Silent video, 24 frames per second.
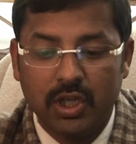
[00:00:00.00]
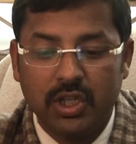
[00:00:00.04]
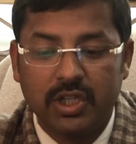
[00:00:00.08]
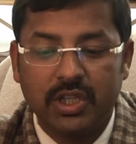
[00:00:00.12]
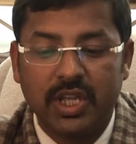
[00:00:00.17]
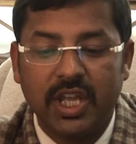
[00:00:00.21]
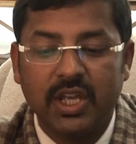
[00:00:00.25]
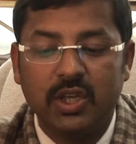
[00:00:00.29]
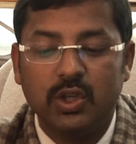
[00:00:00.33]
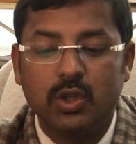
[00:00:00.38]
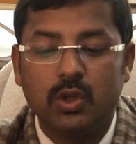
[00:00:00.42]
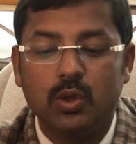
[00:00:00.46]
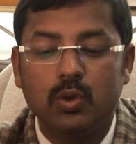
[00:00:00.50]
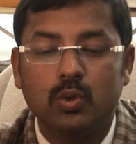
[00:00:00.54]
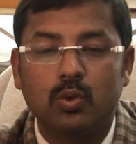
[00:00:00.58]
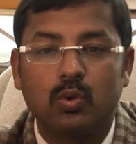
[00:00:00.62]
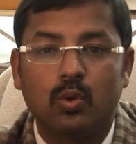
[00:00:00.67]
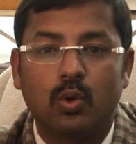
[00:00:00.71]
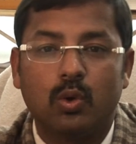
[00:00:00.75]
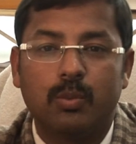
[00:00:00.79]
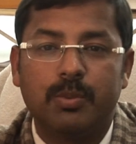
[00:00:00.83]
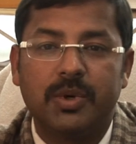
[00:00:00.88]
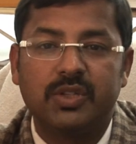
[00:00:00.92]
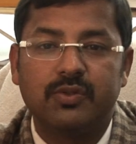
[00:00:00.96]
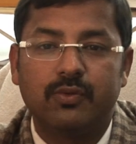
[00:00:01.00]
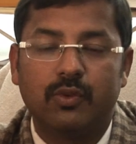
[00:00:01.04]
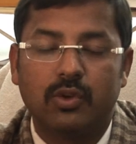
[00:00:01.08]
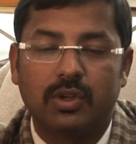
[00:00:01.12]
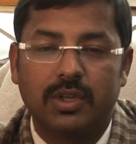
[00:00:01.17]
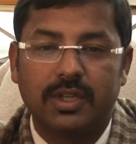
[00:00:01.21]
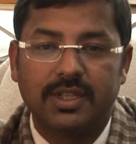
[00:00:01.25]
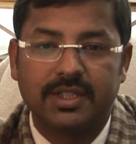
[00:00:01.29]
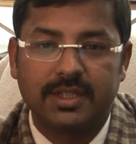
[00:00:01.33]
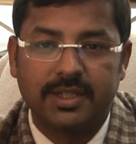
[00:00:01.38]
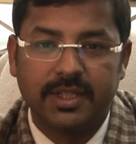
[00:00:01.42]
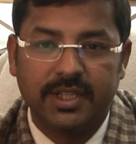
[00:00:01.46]
Thank you so much for
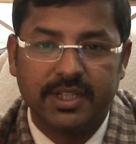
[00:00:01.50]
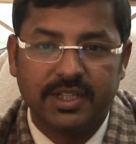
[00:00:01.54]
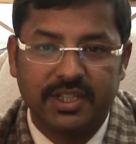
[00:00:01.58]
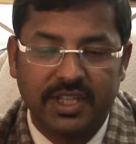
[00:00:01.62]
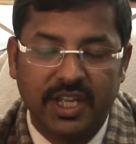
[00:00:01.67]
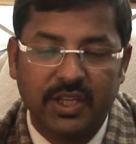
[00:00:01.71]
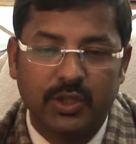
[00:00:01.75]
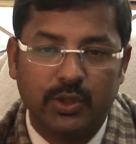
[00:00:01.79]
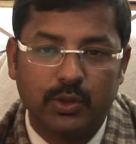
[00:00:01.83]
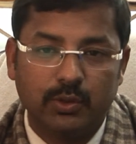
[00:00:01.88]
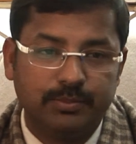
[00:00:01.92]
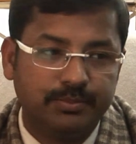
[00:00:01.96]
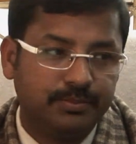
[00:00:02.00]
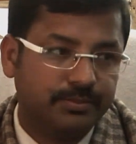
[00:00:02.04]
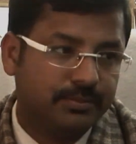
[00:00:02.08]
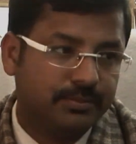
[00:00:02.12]
listening. Thank you.